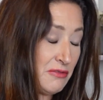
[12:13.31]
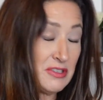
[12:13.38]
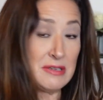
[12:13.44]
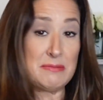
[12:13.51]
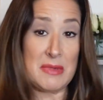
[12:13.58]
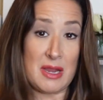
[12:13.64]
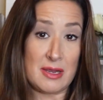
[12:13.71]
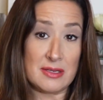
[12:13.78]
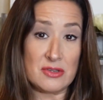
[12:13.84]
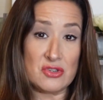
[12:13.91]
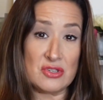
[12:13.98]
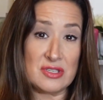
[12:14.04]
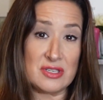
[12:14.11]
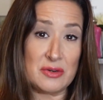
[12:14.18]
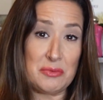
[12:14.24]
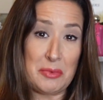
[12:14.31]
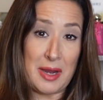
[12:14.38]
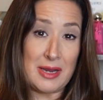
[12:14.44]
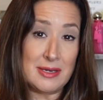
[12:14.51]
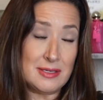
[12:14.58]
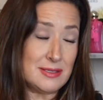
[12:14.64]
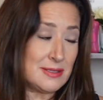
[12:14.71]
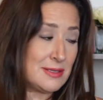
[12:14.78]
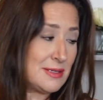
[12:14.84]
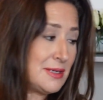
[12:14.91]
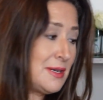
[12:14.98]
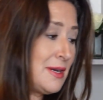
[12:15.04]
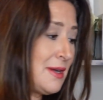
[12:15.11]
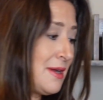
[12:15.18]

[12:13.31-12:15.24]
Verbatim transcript: To me, it's just a waste.